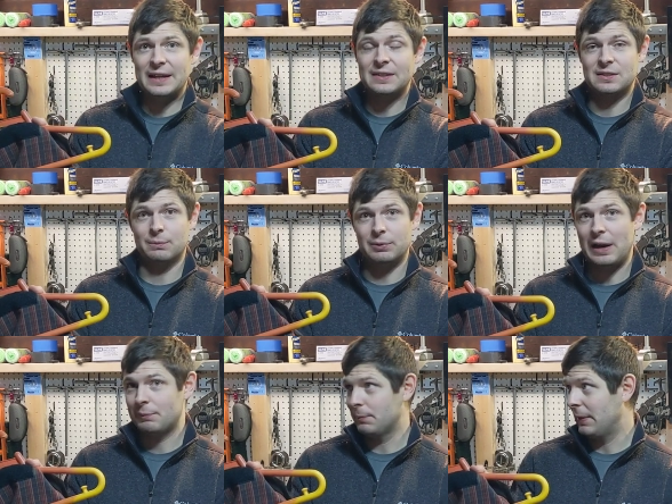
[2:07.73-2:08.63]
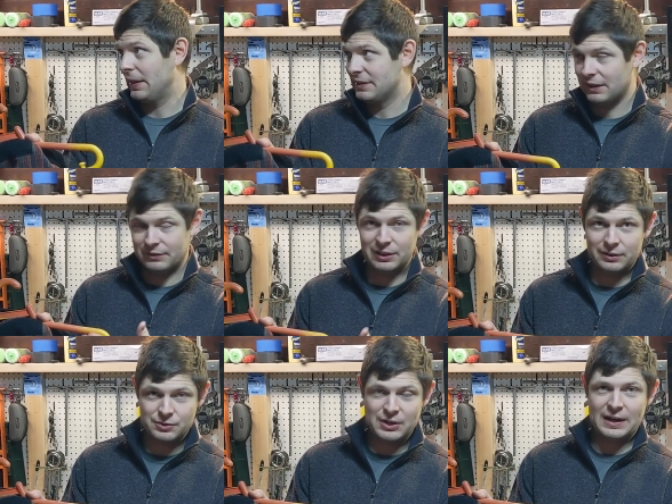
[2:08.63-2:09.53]
take some proper pads out of
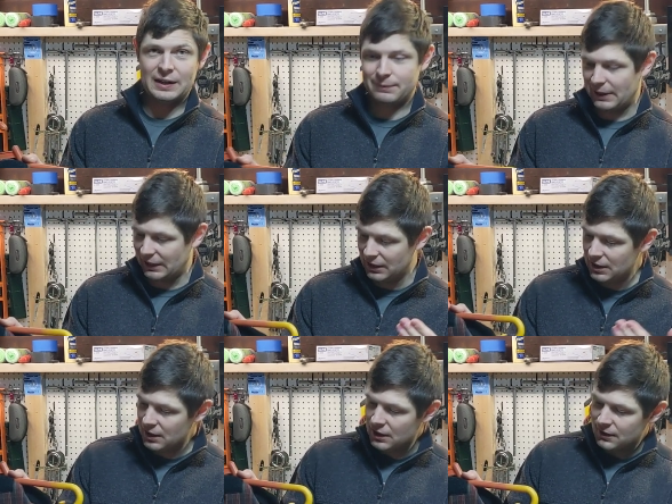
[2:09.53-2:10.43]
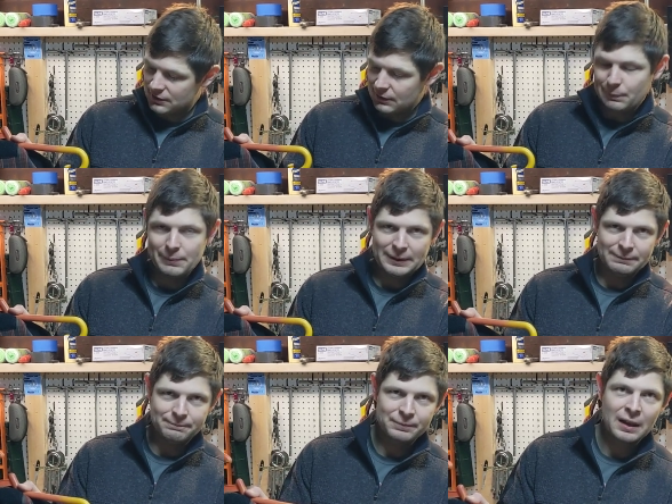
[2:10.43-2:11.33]
another jacket of mine, slip them
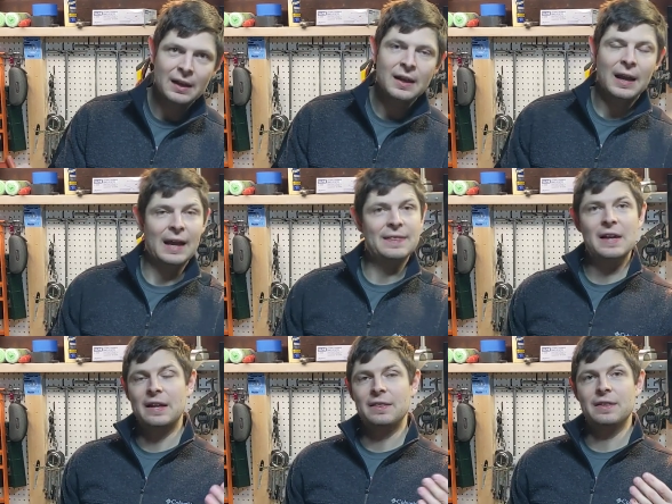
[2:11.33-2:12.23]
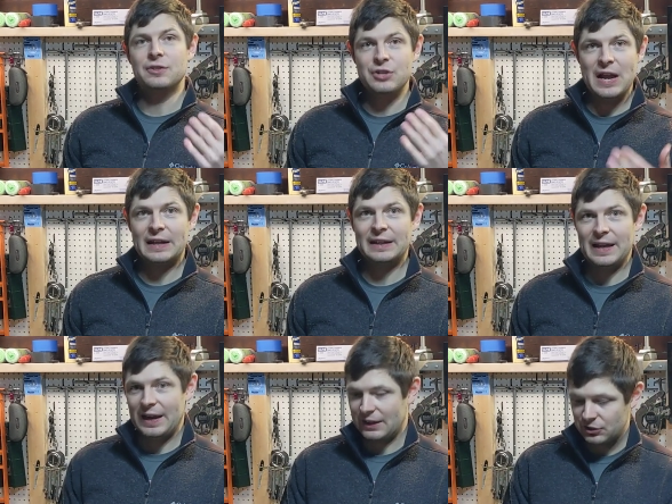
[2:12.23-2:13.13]
in, and then the
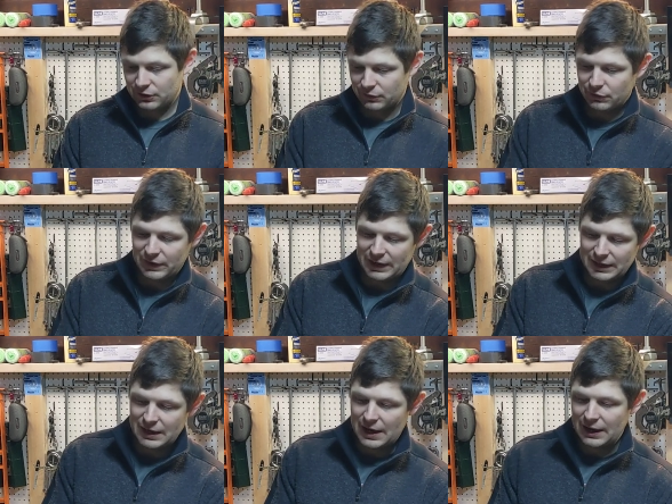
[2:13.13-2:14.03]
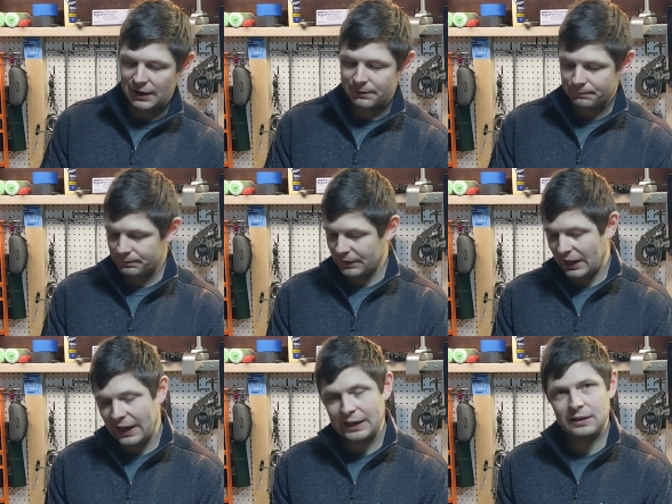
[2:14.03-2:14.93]
jacket actually fit.
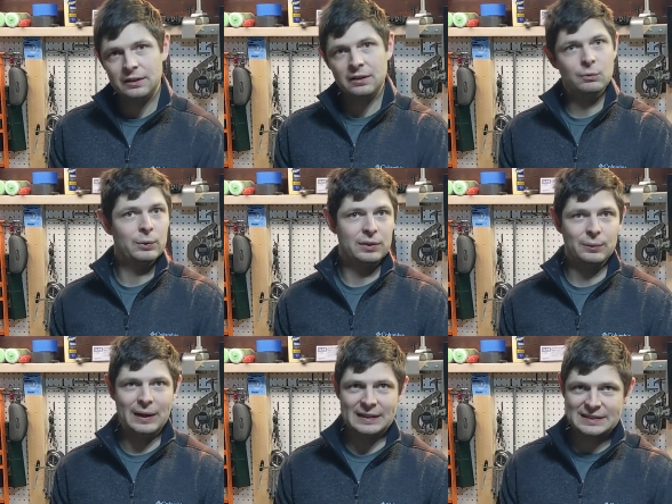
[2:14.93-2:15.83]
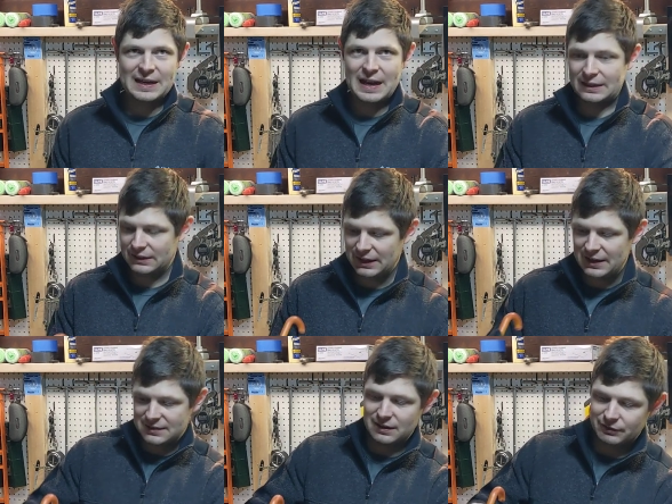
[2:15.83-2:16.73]
And with the wax cotton,
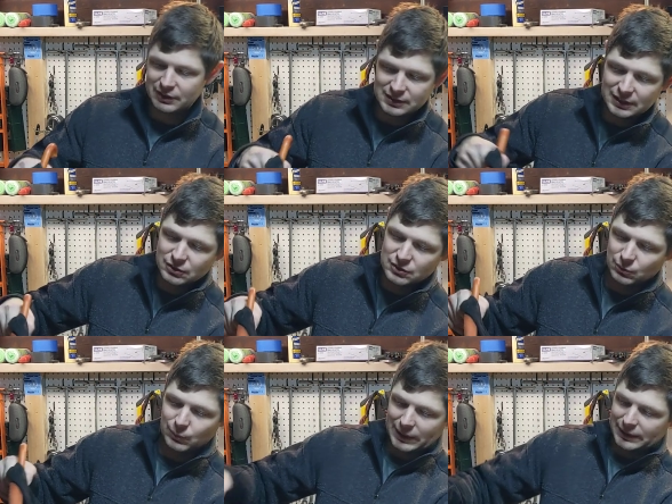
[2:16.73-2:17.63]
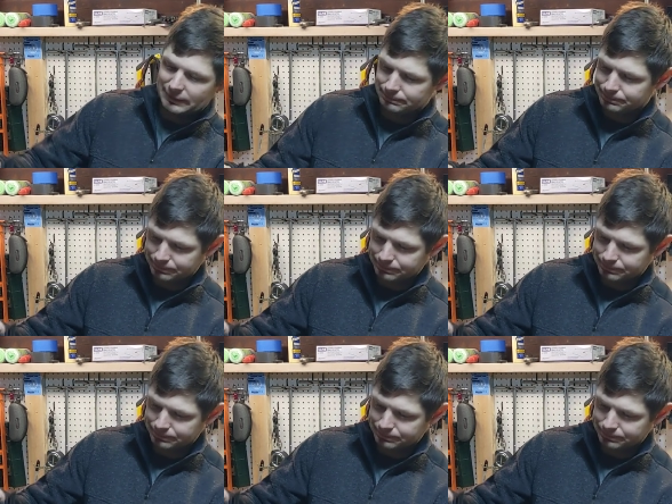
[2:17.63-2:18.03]
as I've continued to wear it,